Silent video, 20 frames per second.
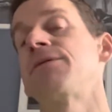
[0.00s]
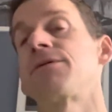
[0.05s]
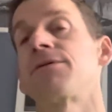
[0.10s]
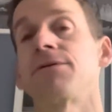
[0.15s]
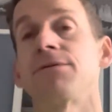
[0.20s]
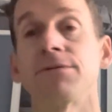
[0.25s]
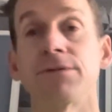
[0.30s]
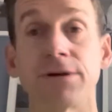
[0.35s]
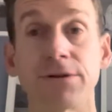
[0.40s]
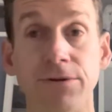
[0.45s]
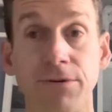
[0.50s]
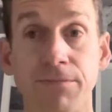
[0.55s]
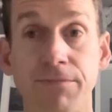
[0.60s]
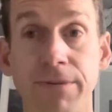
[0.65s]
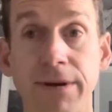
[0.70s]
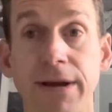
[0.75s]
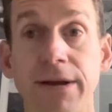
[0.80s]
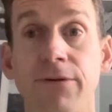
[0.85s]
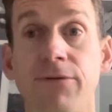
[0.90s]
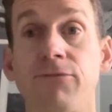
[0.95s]
a little
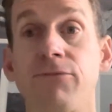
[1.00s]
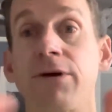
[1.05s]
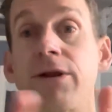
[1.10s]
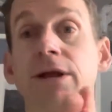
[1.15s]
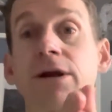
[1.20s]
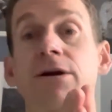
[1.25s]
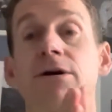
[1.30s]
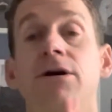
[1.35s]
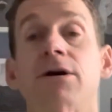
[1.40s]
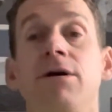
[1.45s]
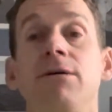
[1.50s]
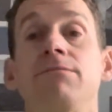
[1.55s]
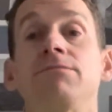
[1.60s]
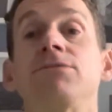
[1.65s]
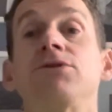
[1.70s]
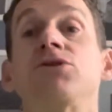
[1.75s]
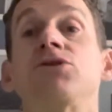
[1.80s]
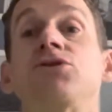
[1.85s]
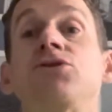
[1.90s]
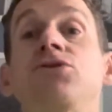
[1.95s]
bit when it
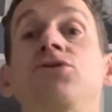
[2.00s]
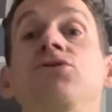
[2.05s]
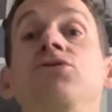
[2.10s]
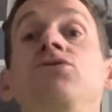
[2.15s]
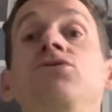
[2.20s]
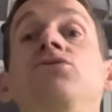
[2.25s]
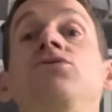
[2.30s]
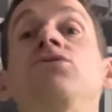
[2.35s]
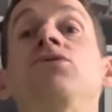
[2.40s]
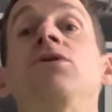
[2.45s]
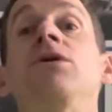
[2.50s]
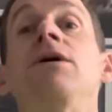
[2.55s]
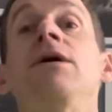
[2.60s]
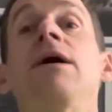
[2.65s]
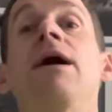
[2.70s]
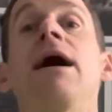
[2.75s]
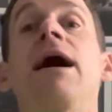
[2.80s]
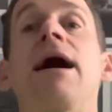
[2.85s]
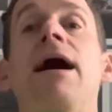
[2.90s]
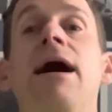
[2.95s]
comes to
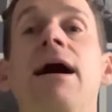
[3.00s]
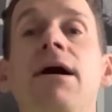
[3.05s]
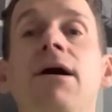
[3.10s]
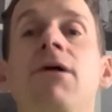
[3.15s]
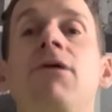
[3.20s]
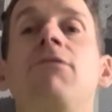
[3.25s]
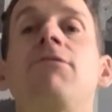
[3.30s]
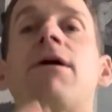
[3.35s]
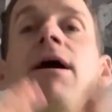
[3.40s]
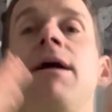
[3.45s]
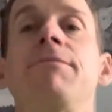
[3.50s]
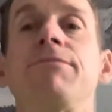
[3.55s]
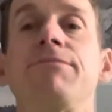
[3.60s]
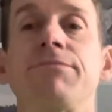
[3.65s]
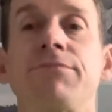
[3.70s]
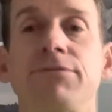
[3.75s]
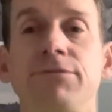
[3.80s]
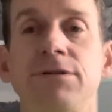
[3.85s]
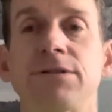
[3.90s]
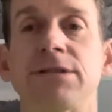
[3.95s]
how I'm
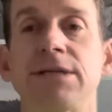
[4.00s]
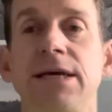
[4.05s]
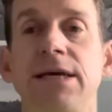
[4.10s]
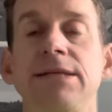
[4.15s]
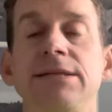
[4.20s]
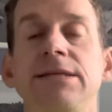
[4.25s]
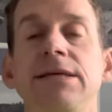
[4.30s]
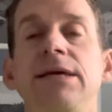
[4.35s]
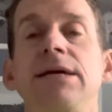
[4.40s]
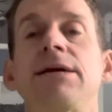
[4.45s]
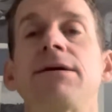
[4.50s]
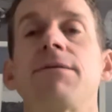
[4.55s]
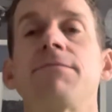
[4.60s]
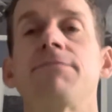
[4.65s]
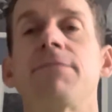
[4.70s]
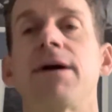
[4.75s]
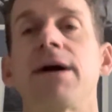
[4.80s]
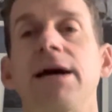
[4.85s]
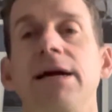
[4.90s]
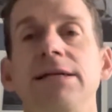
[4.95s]
presenting
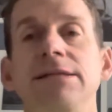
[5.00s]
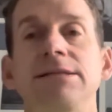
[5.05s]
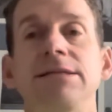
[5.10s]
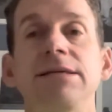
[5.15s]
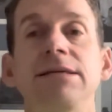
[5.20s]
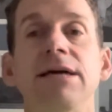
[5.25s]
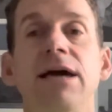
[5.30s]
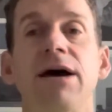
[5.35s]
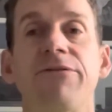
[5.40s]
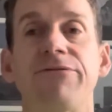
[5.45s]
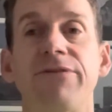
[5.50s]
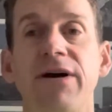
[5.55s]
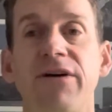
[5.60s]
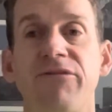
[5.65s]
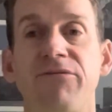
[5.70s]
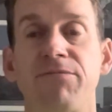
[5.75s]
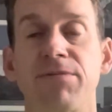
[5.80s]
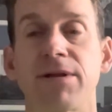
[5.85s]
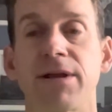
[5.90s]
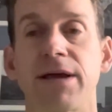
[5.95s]
my
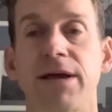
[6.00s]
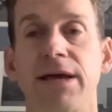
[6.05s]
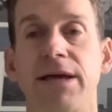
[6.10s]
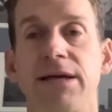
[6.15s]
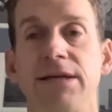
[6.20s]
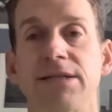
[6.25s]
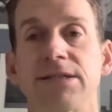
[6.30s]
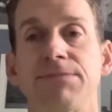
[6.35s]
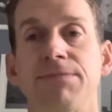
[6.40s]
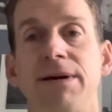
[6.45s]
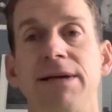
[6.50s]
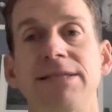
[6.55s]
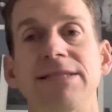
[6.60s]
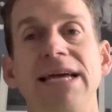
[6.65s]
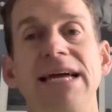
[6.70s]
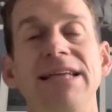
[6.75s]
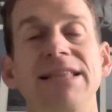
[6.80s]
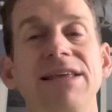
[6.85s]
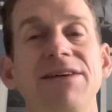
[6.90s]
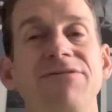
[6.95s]
DFF plays, my
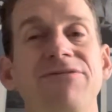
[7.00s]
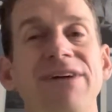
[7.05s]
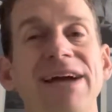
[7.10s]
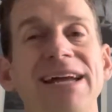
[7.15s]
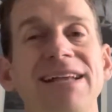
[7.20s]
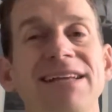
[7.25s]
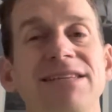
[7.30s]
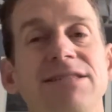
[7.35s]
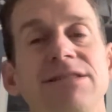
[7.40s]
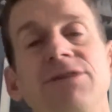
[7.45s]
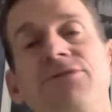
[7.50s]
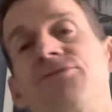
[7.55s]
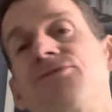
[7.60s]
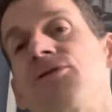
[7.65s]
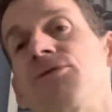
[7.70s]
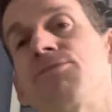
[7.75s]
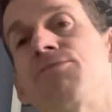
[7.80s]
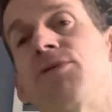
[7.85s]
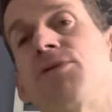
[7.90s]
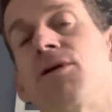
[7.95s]
daily fantasy
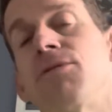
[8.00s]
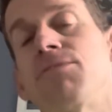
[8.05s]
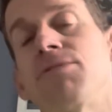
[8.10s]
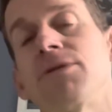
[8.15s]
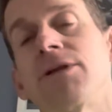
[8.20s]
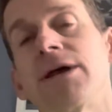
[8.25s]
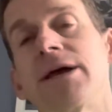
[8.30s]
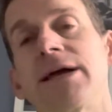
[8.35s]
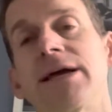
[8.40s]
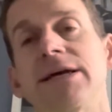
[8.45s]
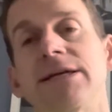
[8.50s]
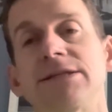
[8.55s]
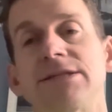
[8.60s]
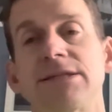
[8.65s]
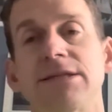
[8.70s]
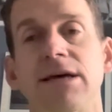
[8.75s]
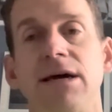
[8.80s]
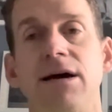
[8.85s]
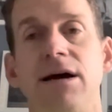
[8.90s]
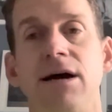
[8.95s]
football
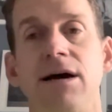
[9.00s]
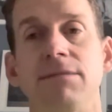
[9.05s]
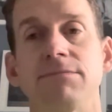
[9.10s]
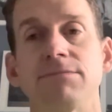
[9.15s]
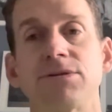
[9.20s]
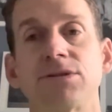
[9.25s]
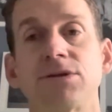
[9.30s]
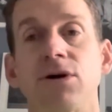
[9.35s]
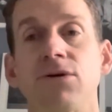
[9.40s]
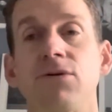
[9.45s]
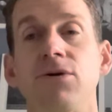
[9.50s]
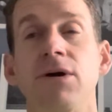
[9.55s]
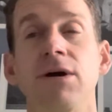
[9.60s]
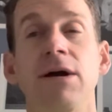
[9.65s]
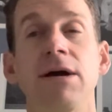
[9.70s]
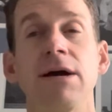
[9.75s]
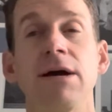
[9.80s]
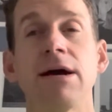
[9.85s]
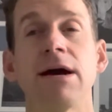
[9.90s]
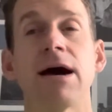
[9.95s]
plays. So
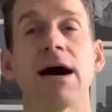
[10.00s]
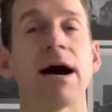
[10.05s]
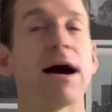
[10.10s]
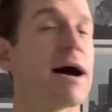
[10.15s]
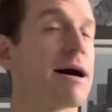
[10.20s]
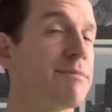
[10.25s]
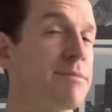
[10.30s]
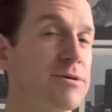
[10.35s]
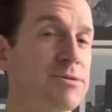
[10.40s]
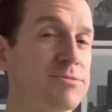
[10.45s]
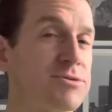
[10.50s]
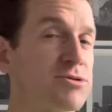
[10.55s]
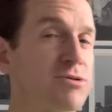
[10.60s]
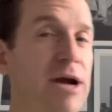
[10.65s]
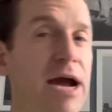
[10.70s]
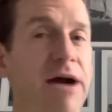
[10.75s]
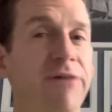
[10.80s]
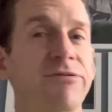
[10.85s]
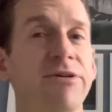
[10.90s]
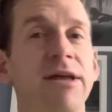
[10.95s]
I'm a
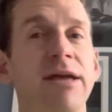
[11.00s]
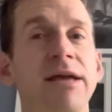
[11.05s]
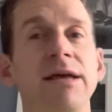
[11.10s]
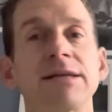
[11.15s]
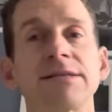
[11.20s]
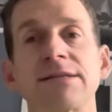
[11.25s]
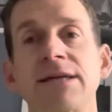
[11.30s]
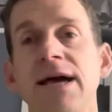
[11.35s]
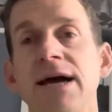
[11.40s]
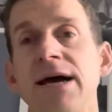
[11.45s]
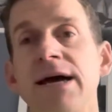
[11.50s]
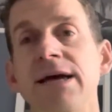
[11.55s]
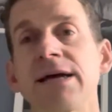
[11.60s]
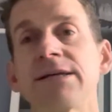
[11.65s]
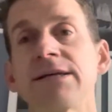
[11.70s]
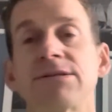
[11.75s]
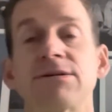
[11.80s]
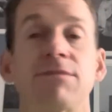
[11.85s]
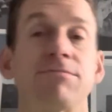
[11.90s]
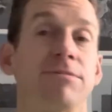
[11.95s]
DraftKings guy,
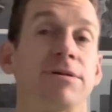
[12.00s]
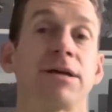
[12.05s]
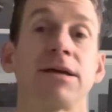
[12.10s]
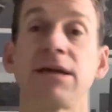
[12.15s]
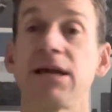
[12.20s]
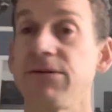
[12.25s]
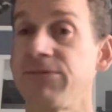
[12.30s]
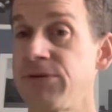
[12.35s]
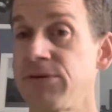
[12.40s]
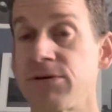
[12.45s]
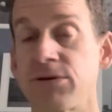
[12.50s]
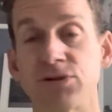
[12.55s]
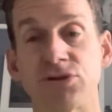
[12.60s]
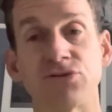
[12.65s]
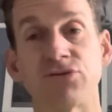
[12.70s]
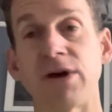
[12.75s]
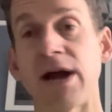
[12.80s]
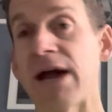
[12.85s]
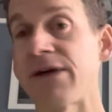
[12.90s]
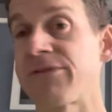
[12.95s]
so I'm going to give you a
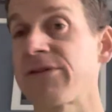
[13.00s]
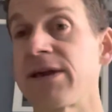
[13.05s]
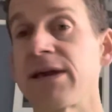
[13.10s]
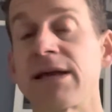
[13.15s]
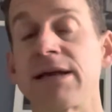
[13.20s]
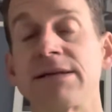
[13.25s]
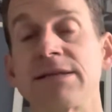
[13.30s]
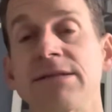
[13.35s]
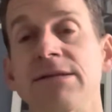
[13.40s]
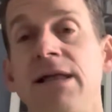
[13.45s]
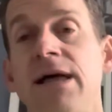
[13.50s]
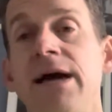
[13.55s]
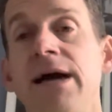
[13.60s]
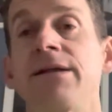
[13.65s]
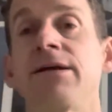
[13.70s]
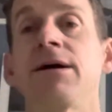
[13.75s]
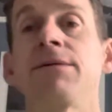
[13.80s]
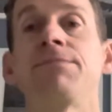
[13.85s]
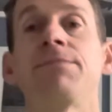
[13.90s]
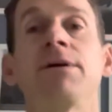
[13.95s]
DraftKings
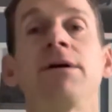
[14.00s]
lineup.